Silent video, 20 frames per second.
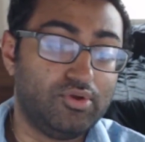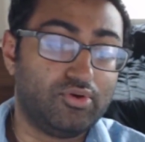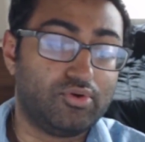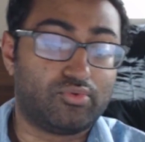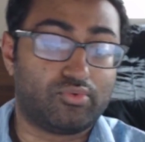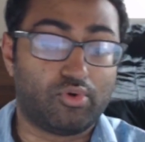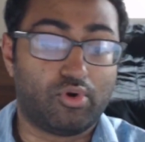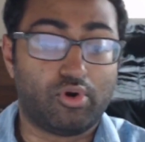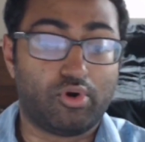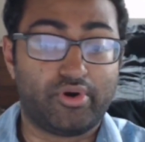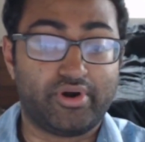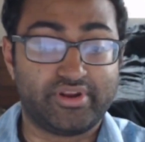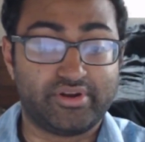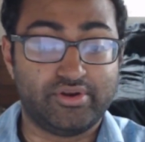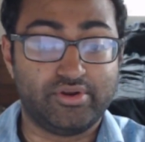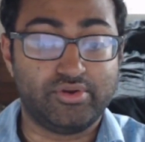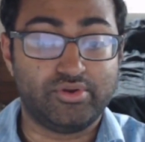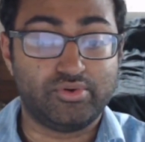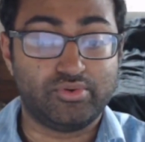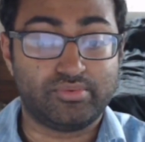roaring
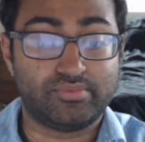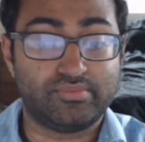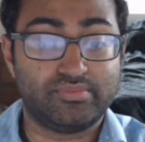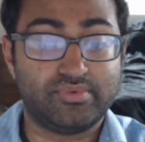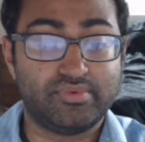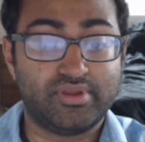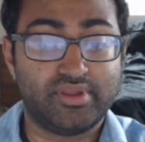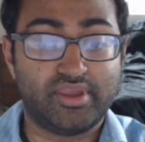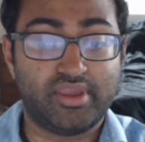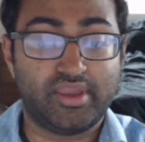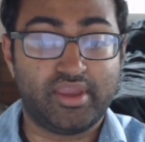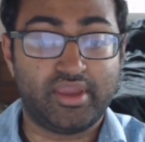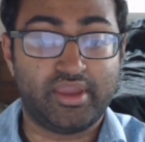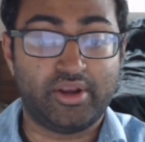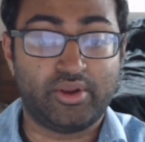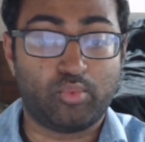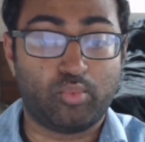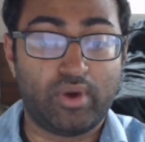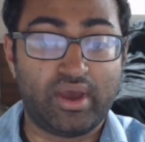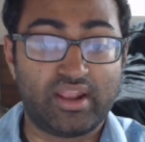noon in a
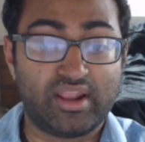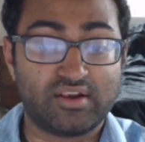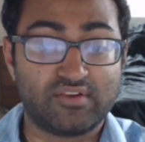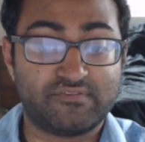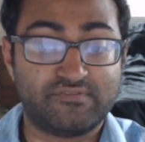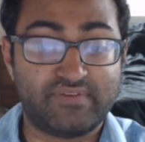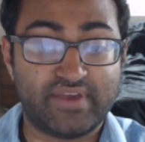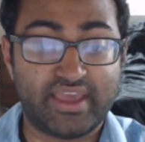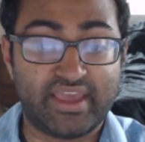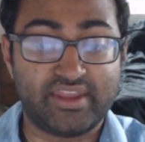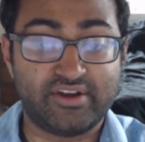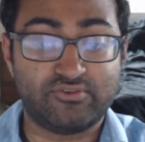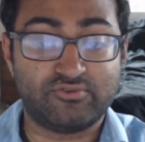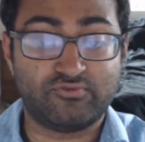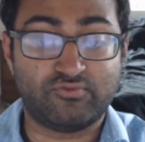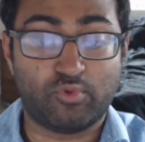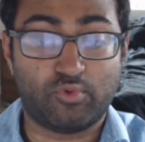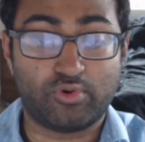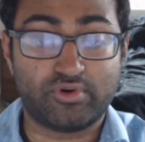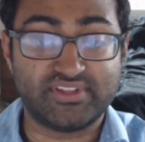well fanned
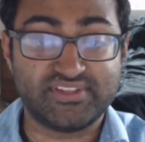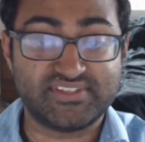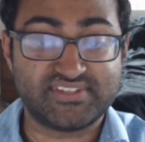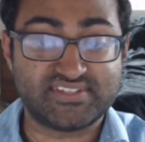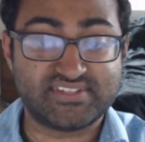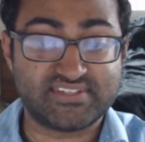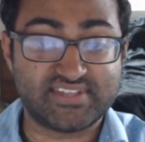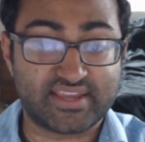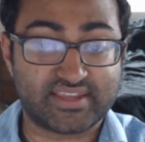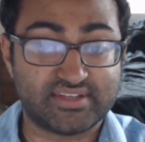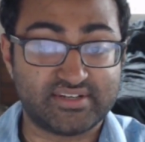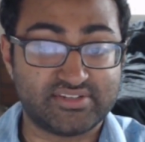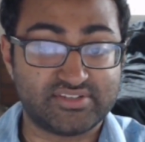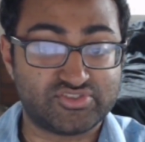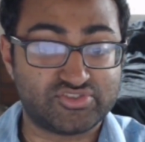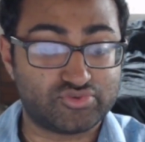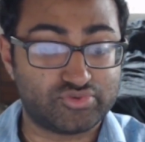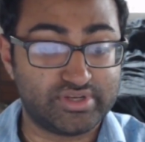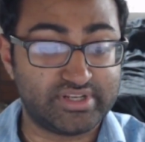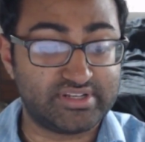42nd
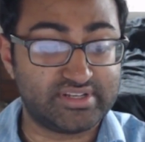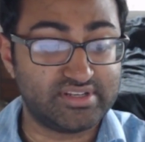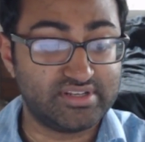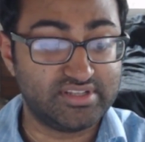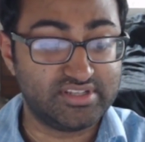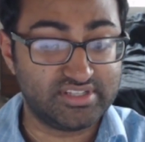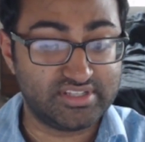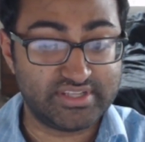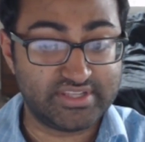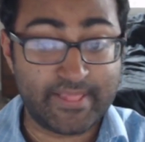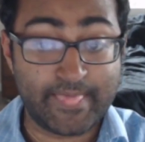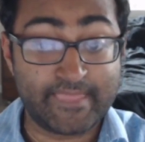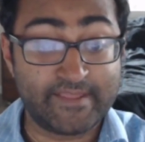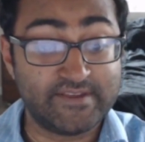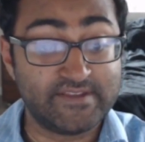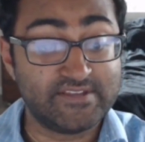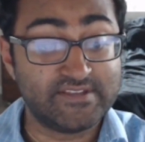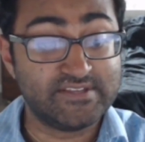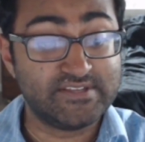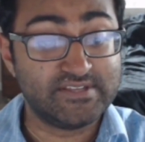Street
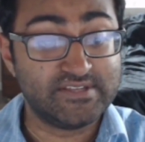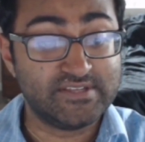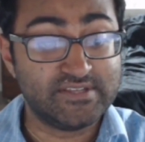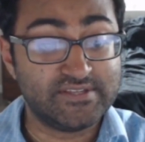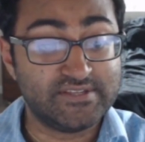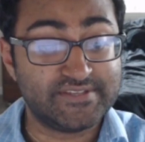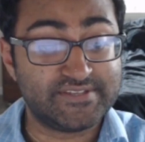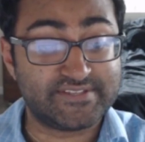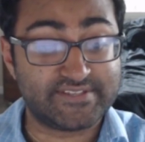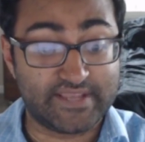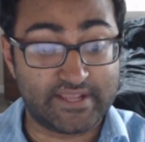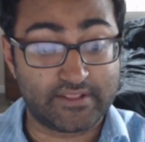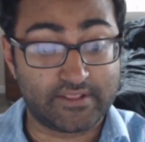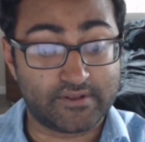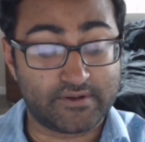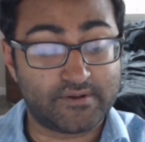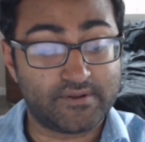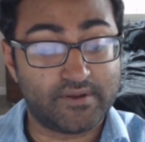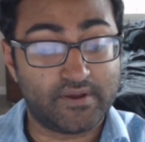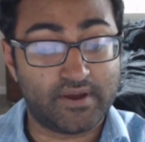
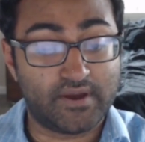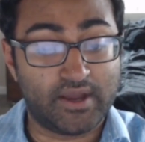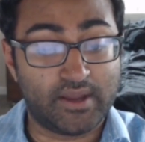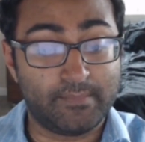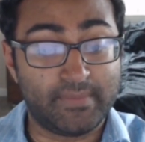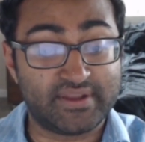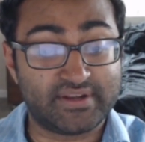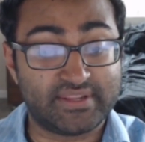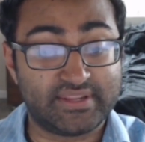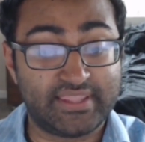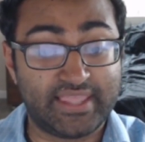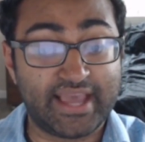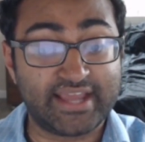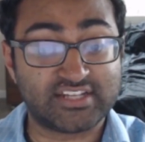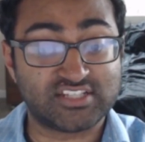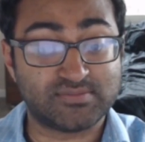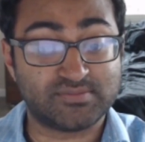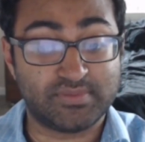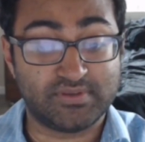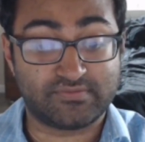cellar, I met
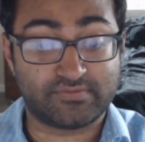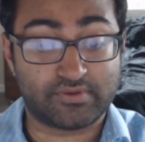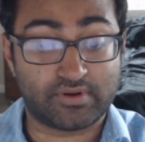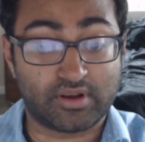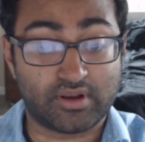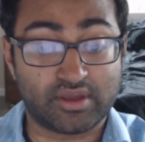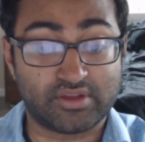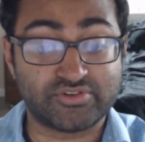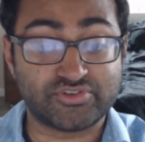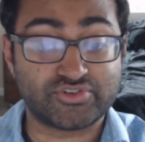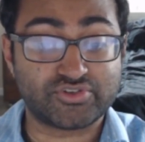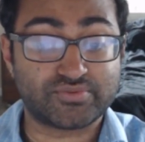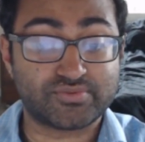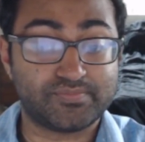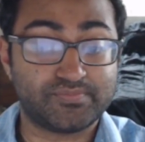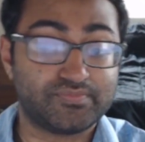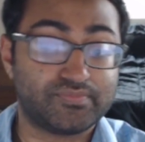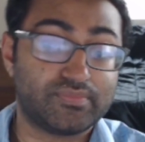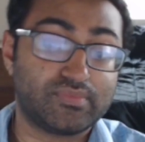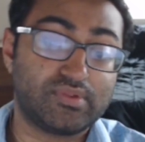Gatsby for lunch.
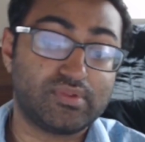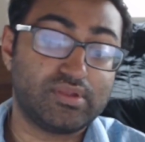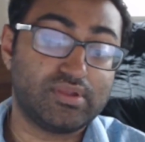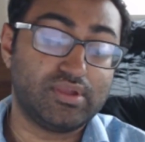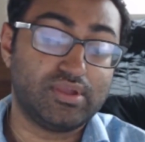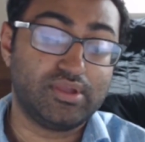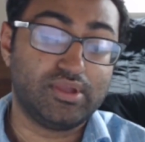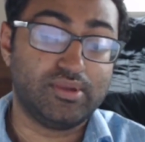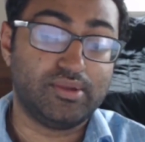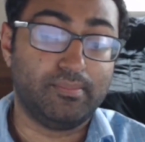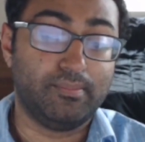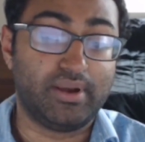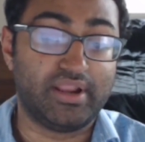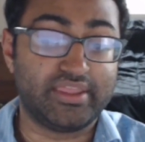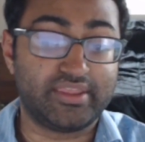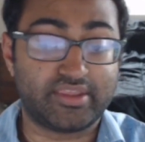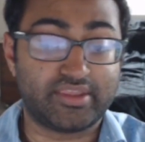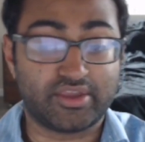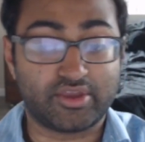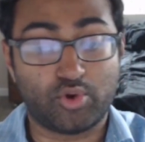
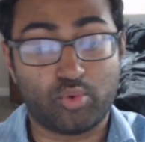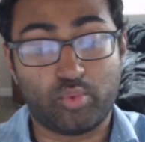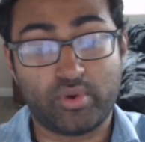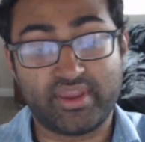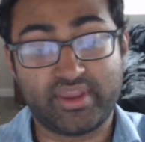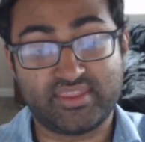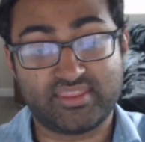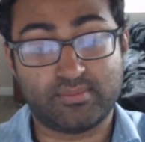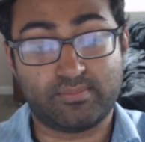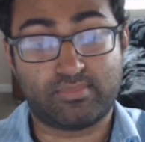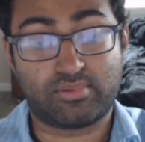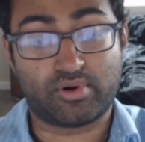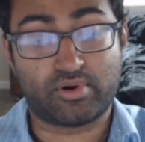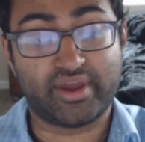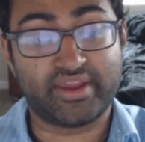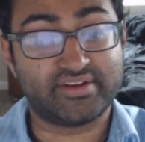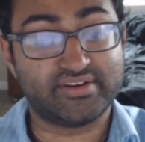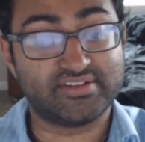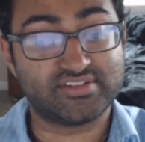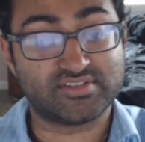Blinking away the
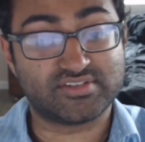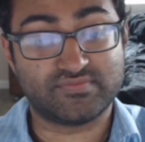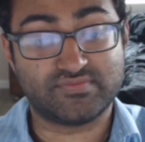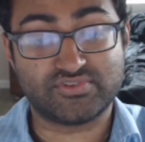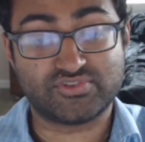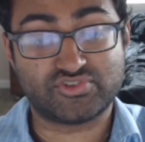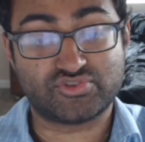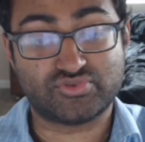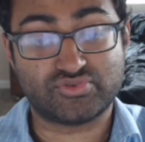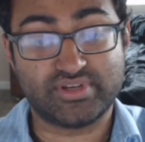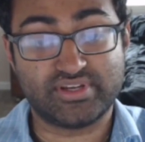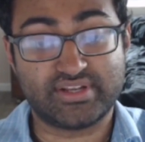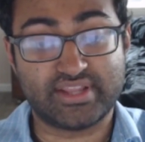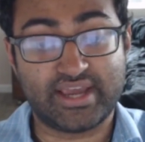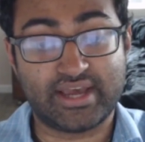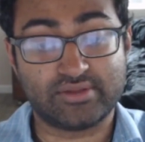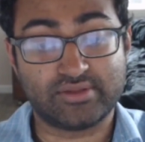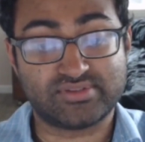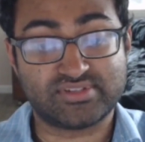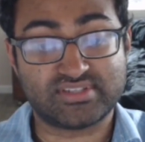brightness of the street
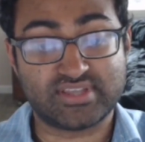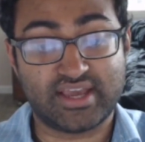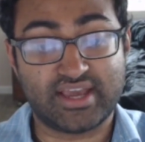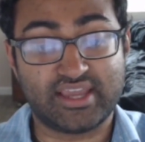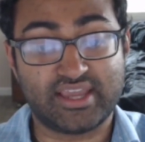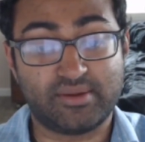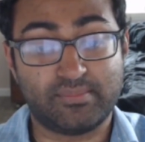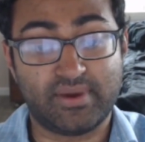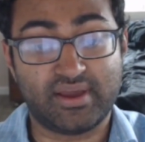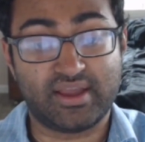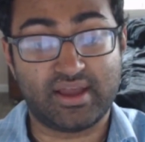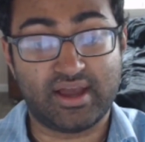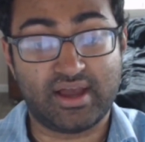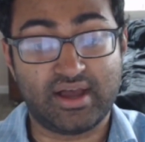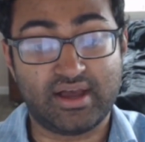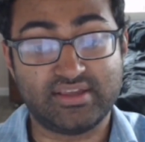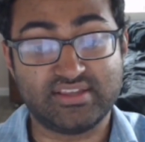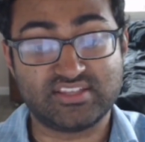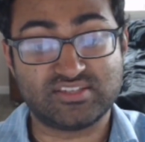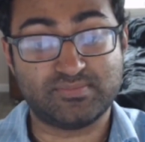outside, my
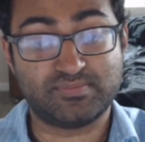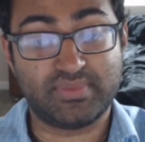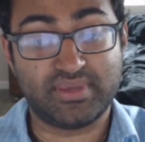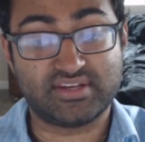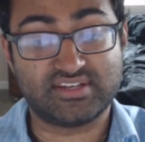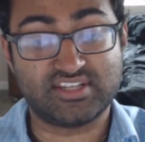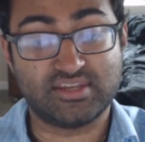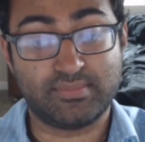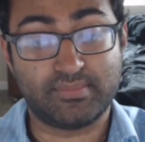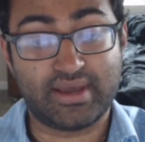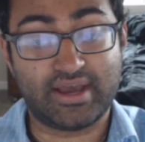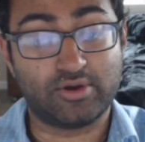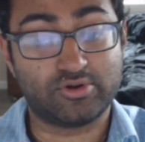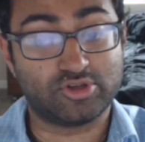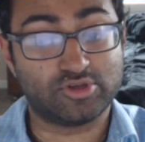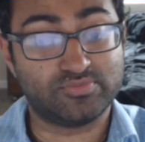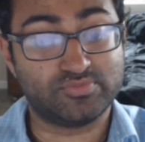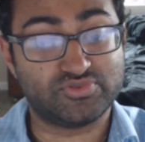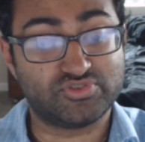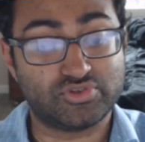eyes picked him out
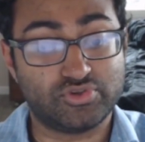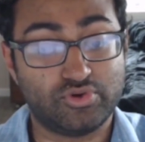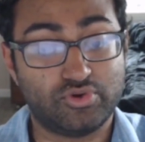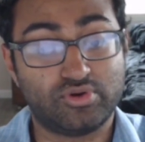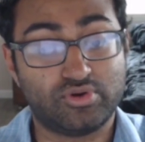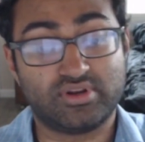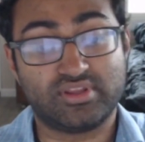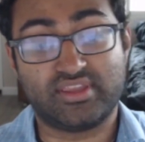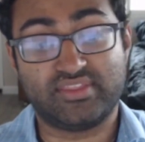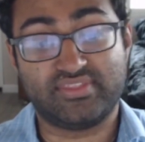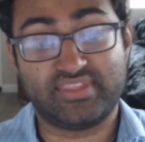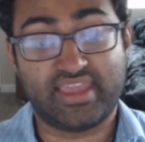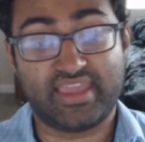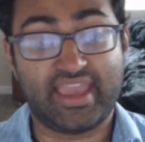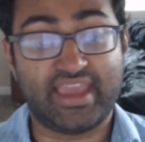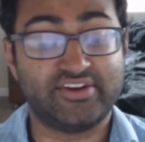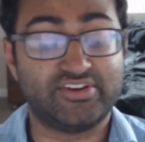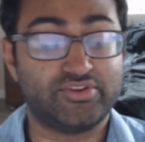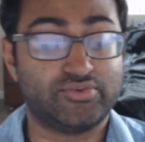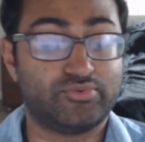obscurely in the
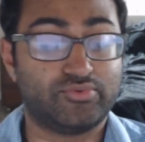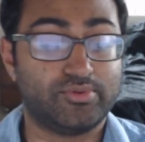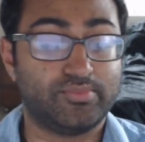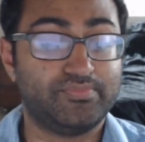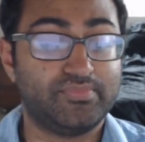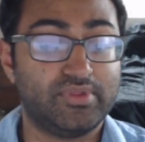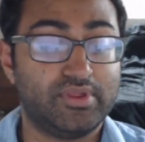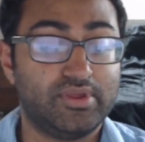anteroom,